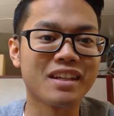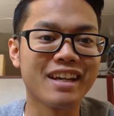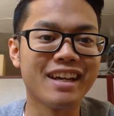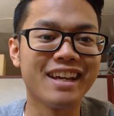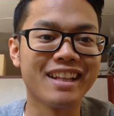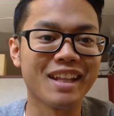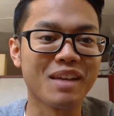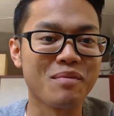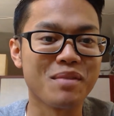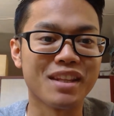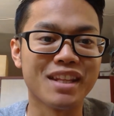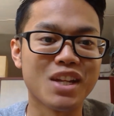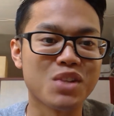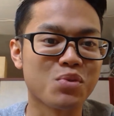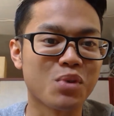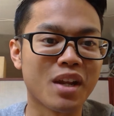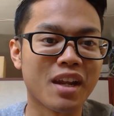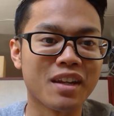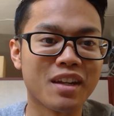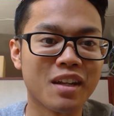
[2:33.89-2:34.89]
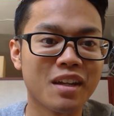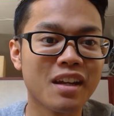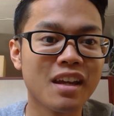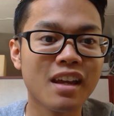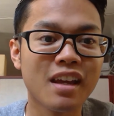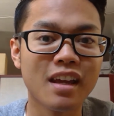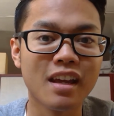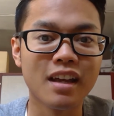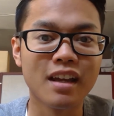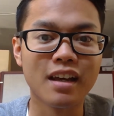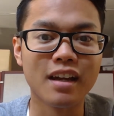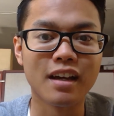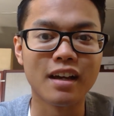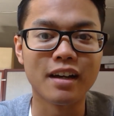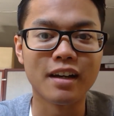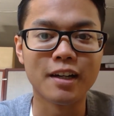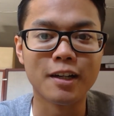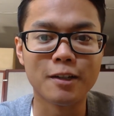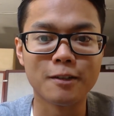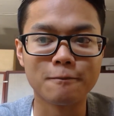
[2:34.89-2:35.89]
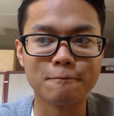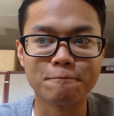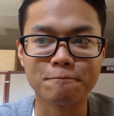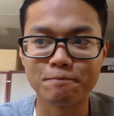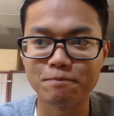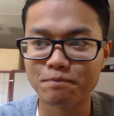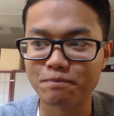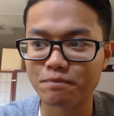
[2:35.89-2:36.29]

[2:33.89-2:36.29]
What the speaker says: I mean, that's what I did. Um,